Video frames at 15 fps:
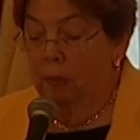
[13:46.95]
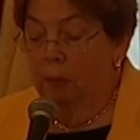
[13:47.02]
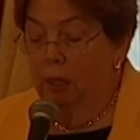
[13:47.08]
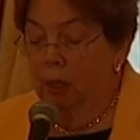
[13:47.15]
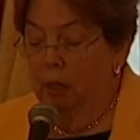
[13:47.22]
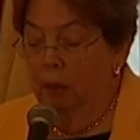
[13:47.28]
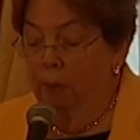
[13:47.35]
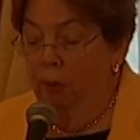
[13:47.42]

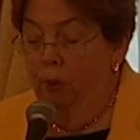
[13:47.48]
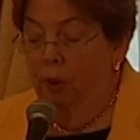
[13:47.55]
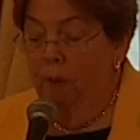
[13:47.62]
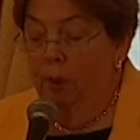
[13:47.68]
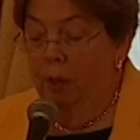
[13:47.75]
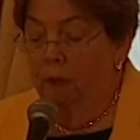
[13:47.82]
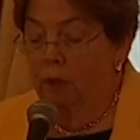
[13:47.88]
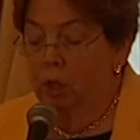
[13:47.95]
been the
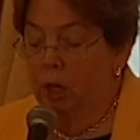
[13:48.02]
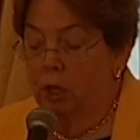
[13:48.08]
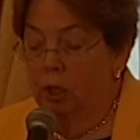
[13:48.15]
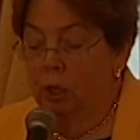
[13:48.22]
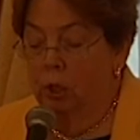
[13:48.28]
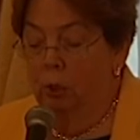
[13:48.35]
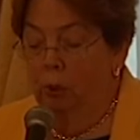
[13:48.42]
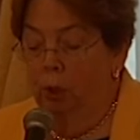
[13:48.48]
appointment of
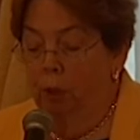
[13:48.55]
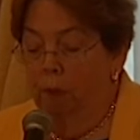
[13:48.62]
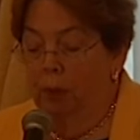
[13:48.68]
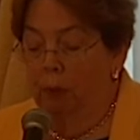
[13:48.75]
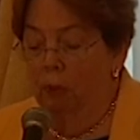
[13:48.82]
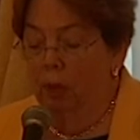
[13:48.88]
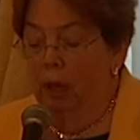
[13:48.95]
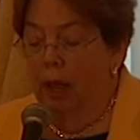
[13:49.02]
judges who could
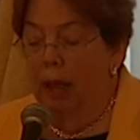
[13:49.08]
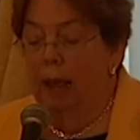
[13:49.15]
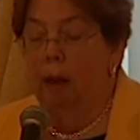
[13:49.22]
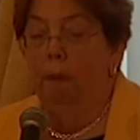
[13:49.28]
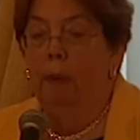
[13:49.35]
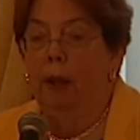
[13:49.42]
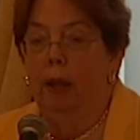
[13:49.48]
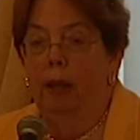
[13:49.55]
be relied
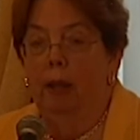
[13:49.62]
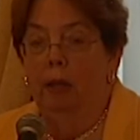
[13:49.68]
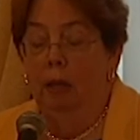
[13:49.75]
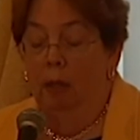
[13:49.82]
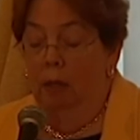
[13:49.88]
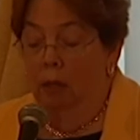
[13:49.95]
upon